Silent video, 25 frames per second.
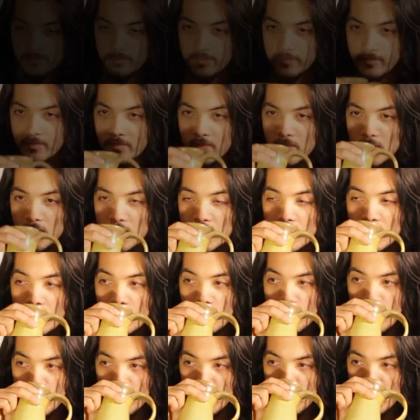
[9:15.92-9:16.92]

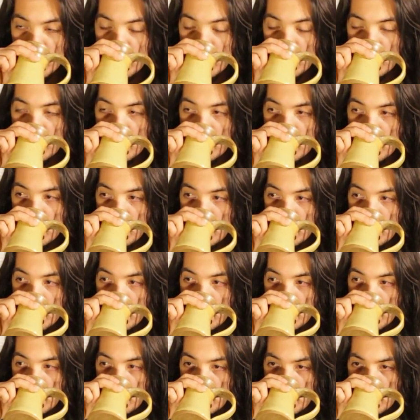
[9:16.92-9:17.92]

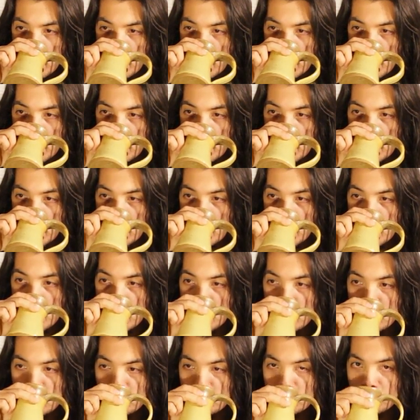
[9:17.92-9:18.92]

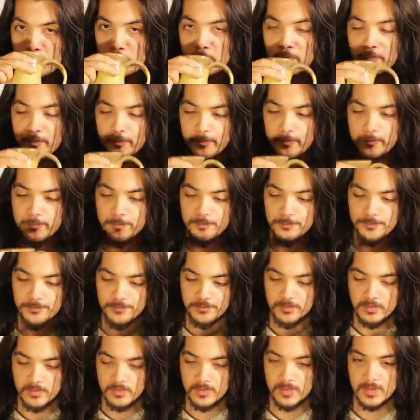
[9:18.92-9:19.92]

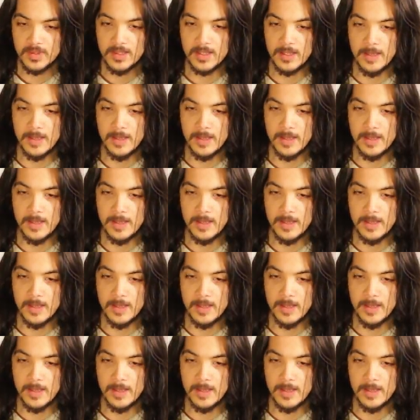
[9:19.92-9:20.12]
(no one is talking)